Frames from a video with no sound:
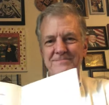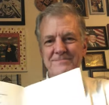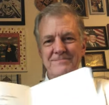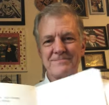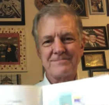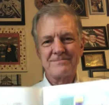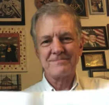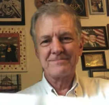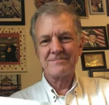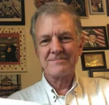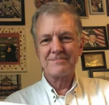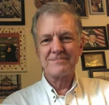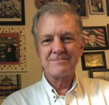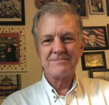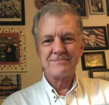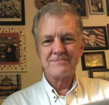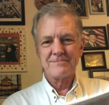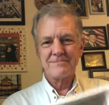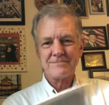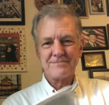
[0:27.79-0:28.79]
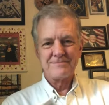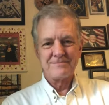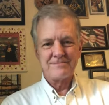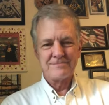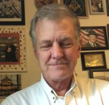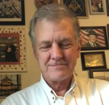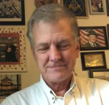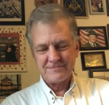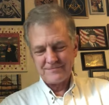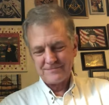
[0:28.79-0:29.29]

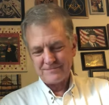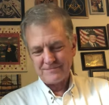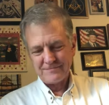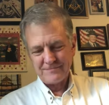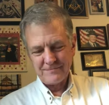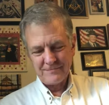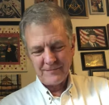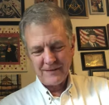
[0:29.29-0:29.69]
(silence)